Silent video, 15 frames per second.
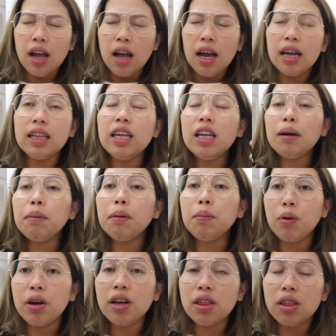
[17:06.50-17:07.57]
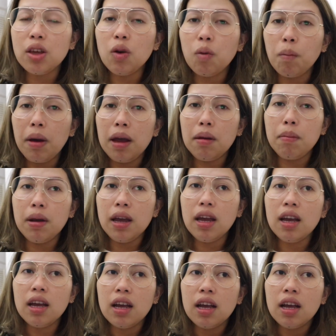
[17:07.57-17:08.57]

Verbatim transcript: hindi nagbe-breathe yung baby